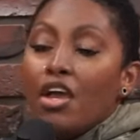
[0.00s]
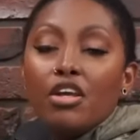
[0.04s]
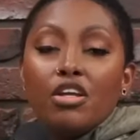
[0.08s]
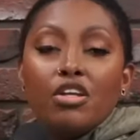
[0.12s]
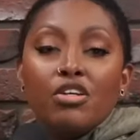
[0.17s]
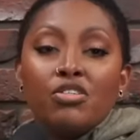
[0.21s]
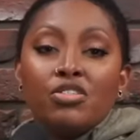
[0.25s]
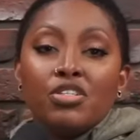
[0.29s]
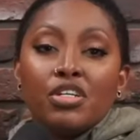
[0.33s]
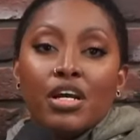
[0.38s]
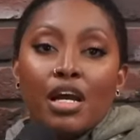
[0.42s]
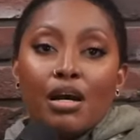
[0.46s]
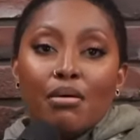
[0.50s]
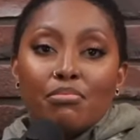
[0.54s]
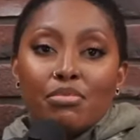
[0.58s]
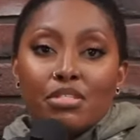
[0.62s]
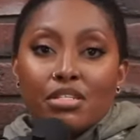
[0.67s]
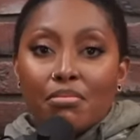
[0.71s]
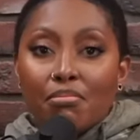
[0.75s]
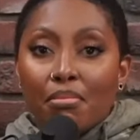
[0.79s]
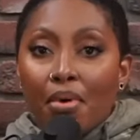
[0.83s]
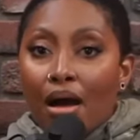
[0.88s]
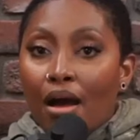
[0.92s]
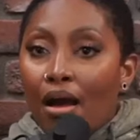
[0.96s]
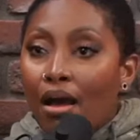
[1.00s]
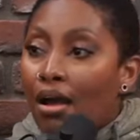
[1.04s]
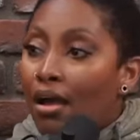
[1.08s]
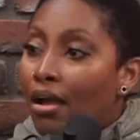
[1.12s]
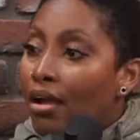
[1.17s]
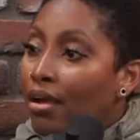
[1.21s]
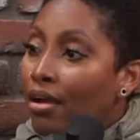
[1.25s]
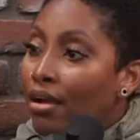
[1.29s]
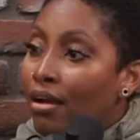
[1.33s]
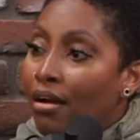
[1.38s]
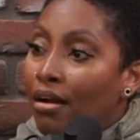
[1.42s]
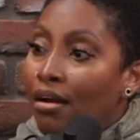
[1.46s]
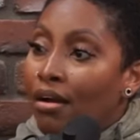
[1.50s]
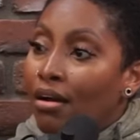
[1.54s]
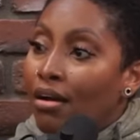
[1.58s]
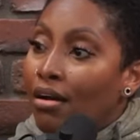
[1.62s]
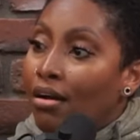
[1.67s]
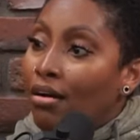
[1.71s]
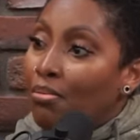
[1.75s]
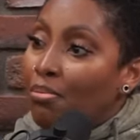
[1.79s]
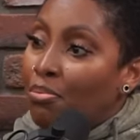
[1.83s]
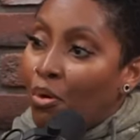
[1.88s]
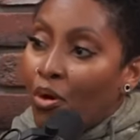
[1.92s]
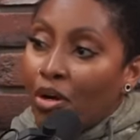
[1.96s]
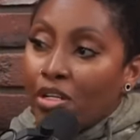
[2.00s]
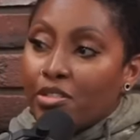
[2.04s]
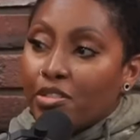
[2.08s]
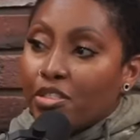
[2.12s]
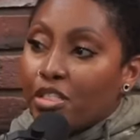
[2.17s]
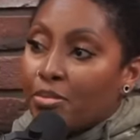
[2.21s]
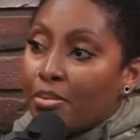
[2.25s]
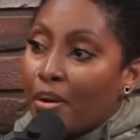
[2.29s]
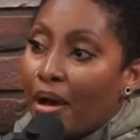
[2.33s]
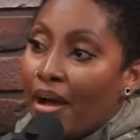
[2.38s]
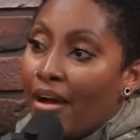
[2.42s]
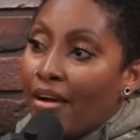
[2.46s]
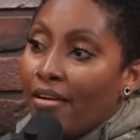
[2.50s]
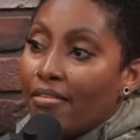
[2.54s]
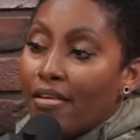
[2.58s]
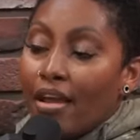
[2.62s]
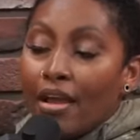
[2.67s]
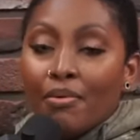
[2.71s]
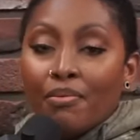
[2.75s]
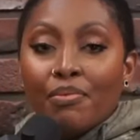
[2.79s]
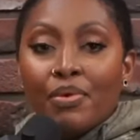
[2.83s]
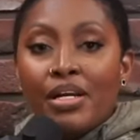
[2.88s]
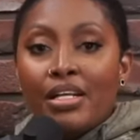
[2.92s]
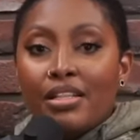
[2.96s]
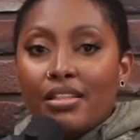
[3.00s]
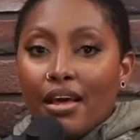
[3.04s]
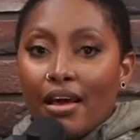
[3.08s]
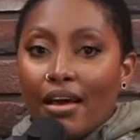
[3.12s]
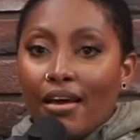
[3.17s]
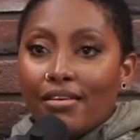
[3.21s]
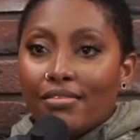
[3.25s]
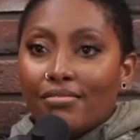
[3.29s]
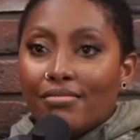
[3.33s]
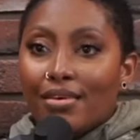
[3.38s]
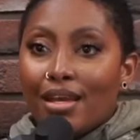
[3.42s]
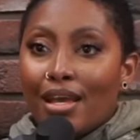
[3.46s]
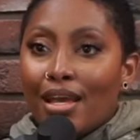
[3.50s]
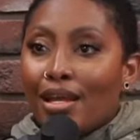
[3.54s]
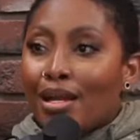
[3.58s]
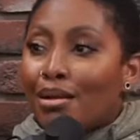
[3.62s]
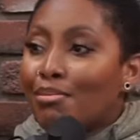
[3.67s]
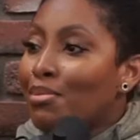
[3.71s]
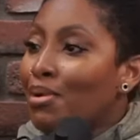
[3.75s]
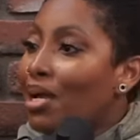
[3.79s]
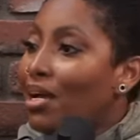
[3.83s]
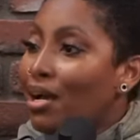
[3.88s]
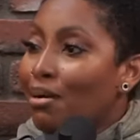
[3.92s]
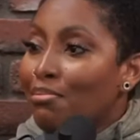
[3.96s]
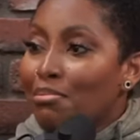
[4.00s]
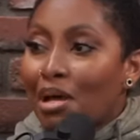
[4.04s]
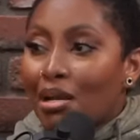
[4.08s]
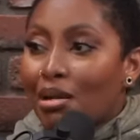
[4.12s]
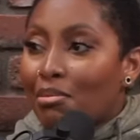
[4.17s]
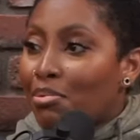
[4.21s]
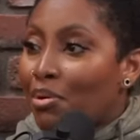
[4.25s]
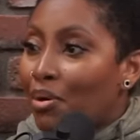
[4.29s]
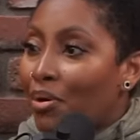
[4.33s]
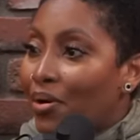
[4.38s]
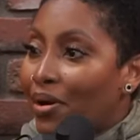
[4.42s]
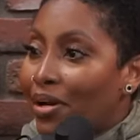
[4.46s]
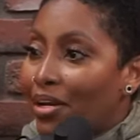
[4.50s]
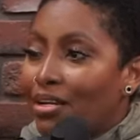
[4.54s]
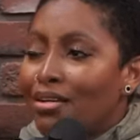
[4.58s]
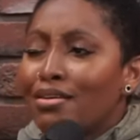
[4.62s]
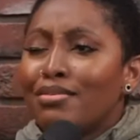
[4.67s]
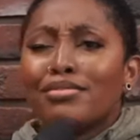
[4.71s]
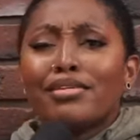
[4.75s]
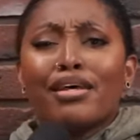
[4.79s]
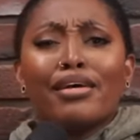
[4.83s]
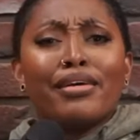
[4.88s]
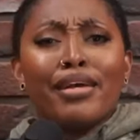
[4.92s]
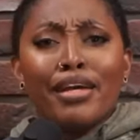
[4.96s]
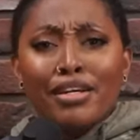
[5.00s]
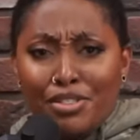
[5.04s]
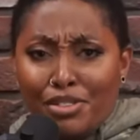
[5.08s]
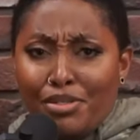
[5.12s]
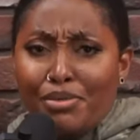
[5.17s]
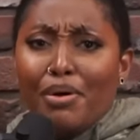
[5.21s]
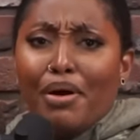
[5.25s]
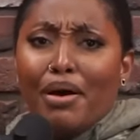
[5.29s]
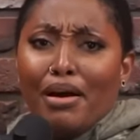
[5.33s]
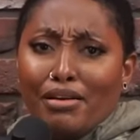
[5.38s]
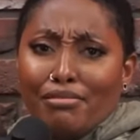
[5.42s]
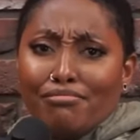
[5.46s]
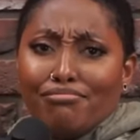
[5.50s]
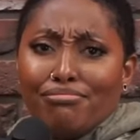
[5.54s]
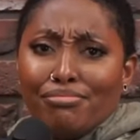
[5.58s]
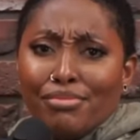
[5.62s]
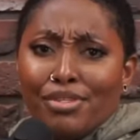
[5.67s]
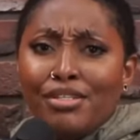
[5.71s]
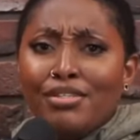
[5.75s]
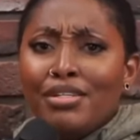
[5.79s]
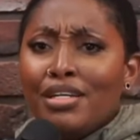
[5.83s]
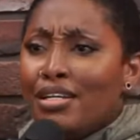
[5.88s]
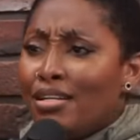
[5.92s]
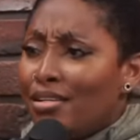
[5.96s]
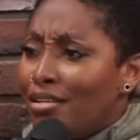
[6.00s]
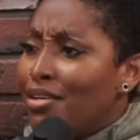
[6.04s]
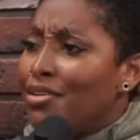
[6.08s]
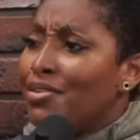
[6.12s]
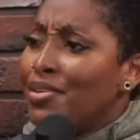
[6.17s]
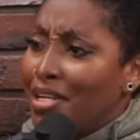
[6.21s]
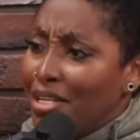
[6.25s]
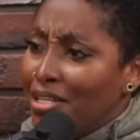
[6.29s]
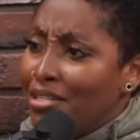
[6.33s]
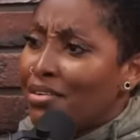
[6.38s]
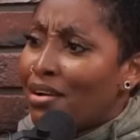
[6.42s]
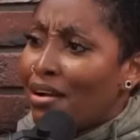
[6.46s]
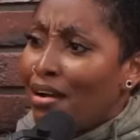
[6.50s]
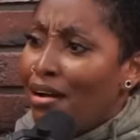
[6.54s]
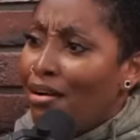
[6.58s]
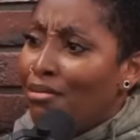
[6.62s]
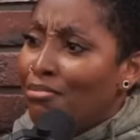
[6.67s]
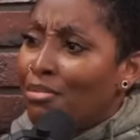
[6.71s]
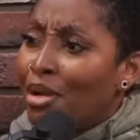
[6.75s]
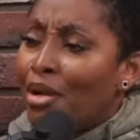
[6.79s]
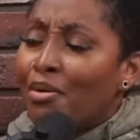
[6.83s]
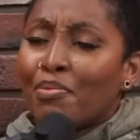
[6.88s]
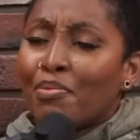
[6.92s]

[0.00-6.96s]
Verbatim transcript: You should come to my uh, poetry spot and read that. And I'm like, I'm not a poet. He was like, Yes, you are. You need you need to come